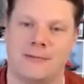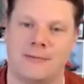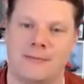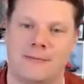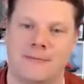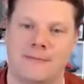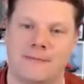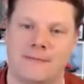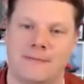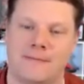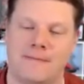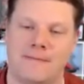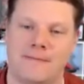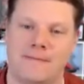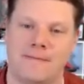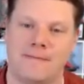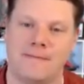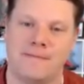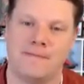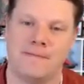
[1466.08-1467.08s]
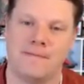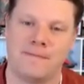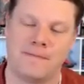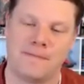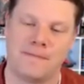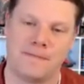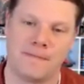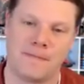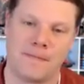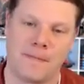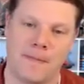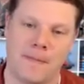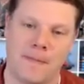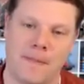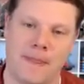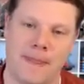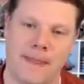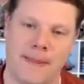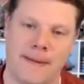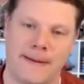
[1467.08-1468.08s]

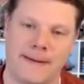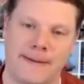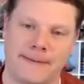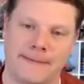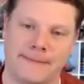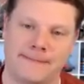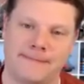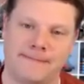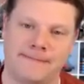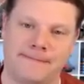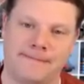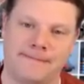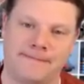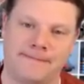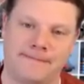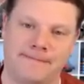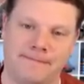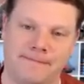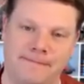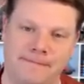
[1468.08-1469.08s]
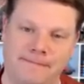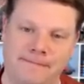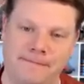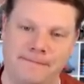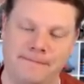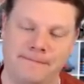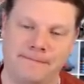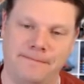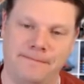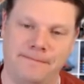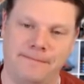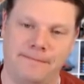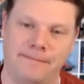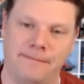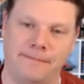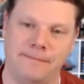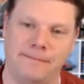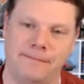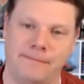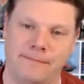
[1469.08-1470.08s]

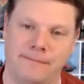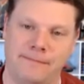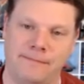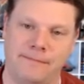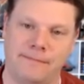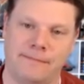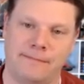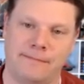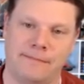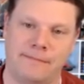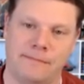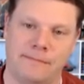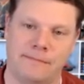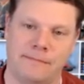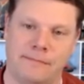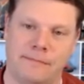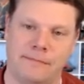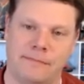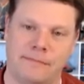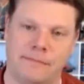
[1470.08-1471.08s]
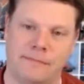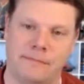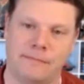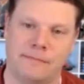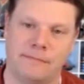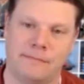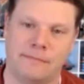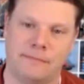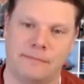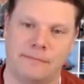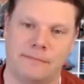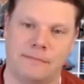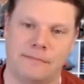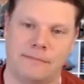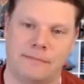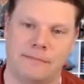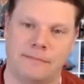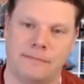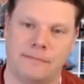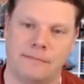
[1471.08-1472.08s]

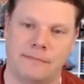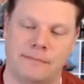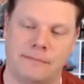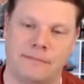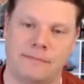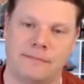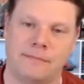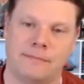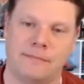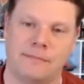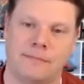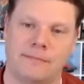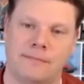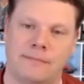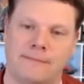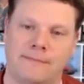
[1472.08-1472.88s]
(not speaking)